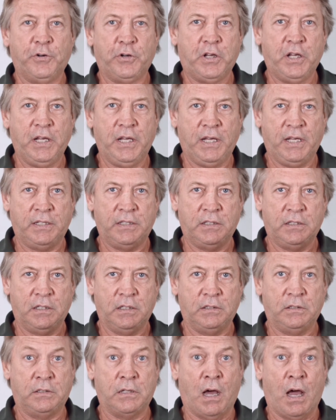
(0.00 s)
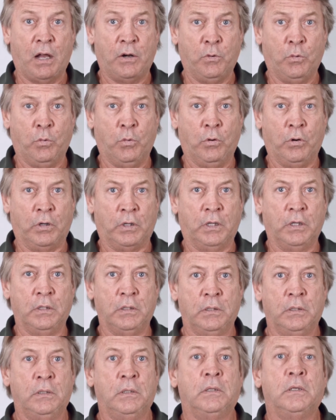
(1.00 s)
for kids dot org.
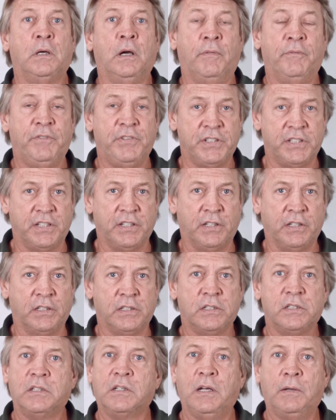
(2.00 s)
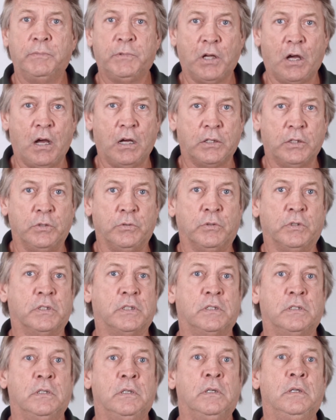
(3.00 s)
Come visit us, come talk to
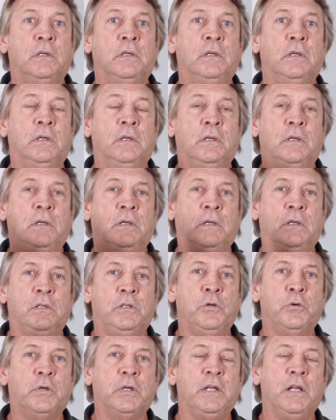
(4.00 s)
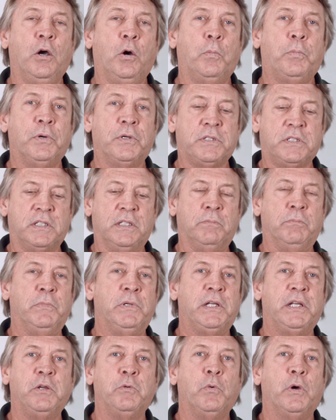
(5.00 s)
us. You can help us in
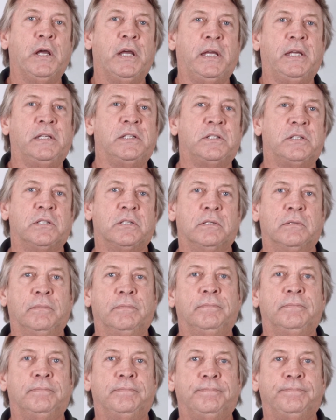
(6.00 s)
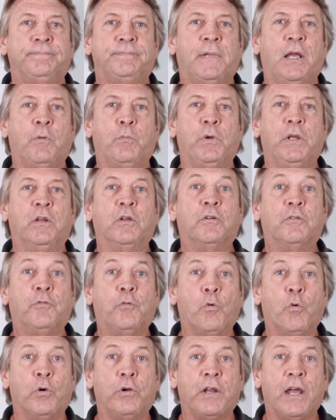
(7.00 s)
many ways, and we look
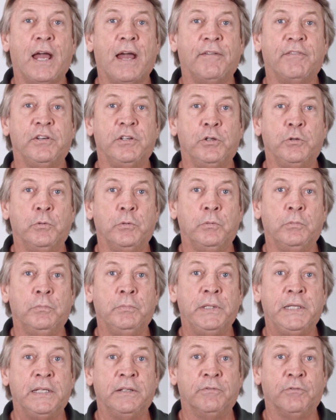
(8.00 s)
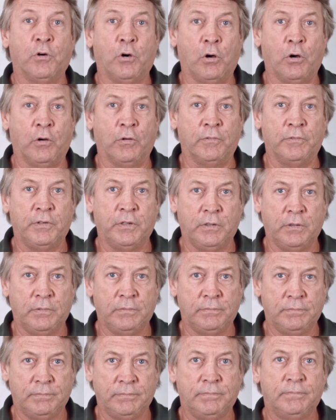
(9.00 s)
forward to having you be involved.
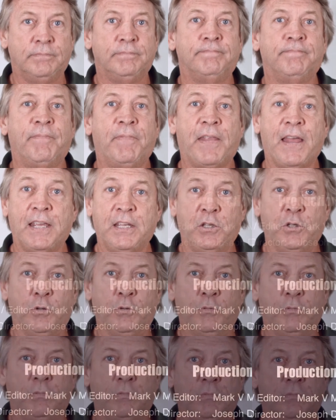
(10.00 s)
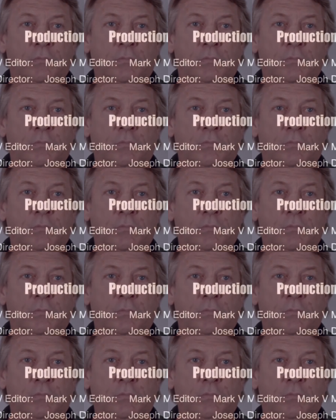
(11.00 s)
Thank you.